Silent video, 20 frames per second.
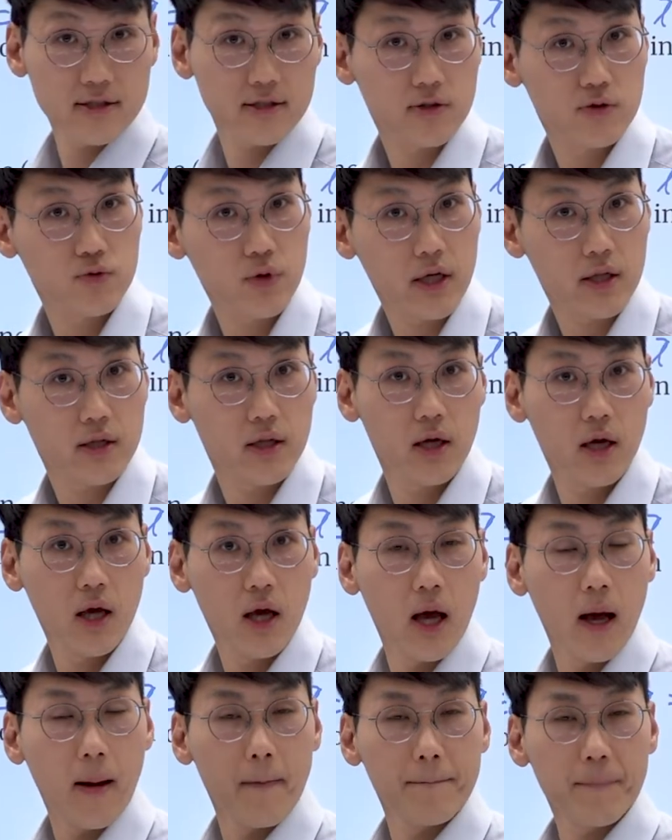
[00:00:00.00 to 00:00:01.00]
great.
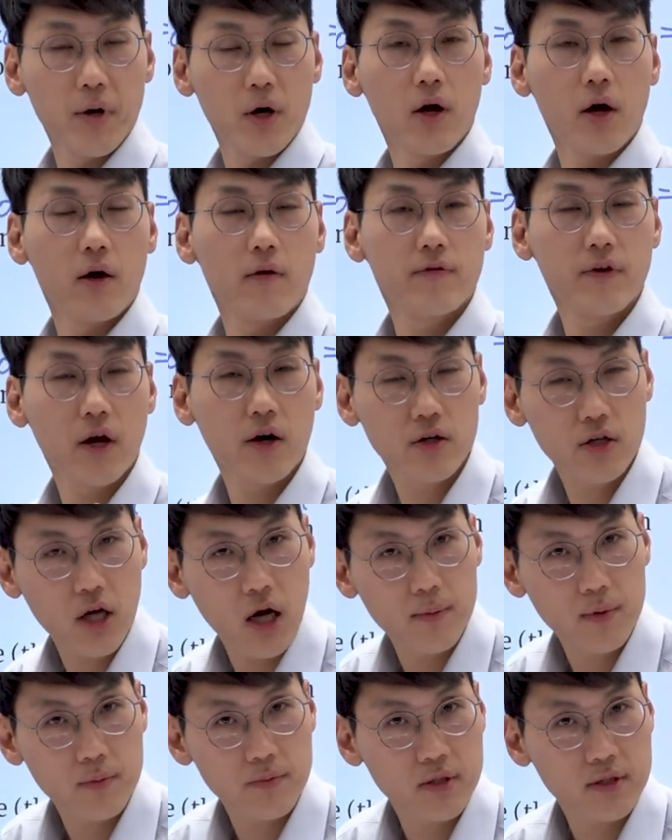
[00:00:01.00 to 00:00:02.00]
But a very
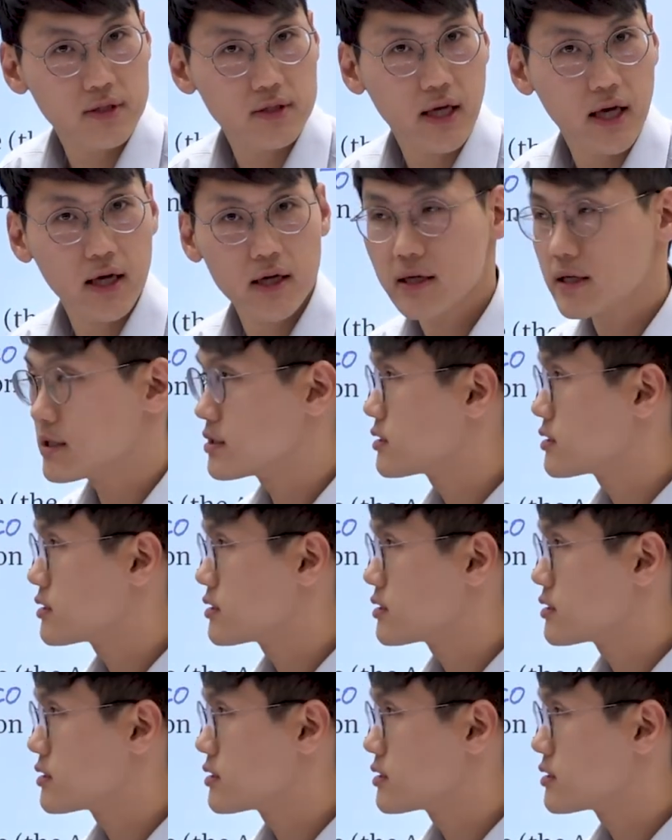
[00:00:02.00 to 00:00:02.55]
common mistake is